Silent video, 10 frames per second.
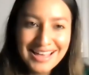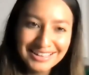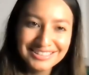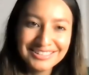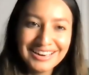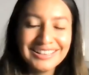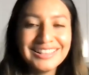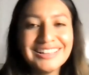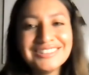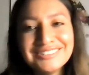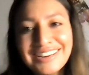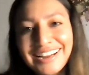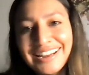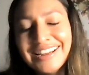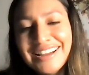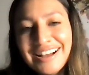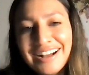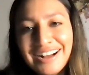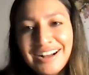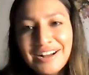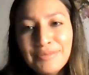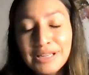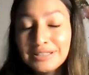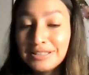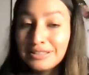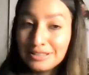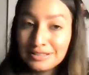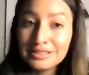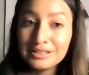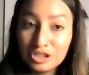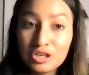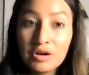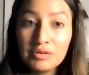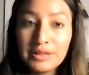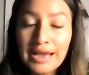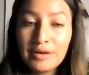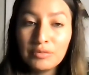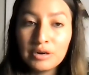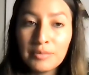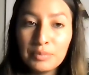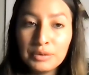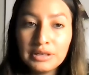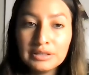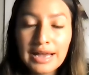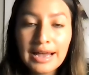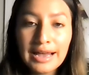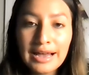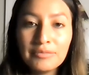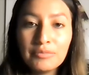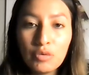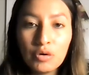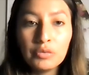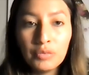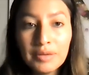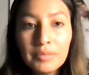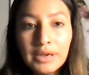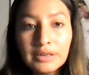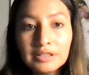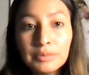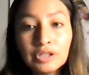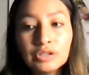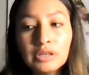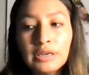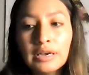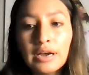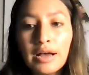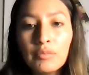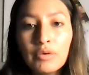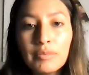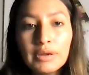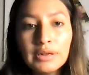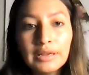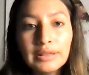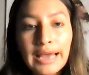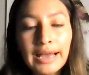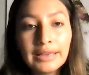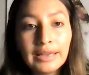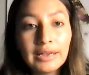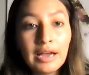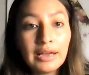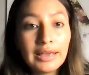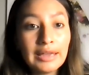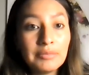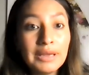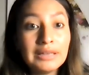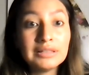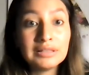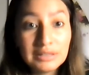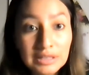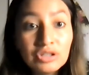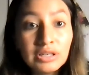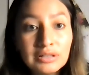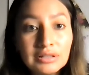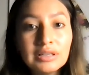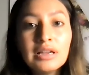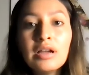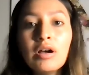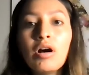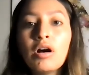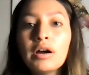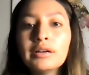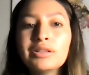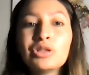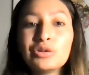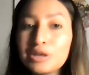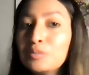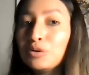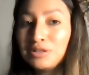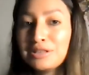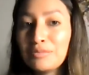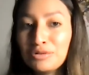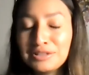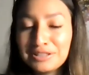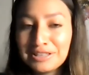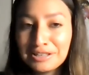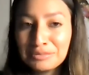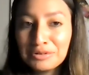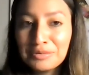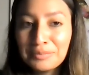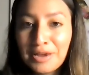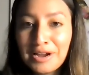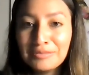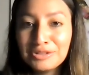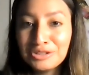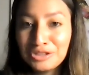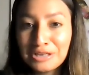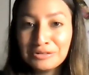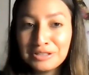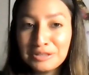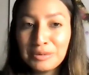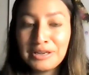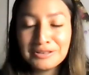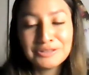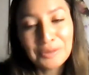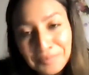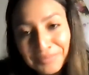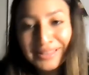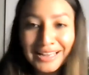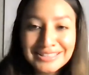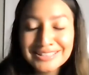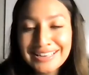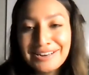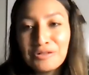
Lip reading: That's right. That's right. It's statistically shown that companies that have more women, especially women that can make decisions, are 30% more successful, just generally speaking. So that's kind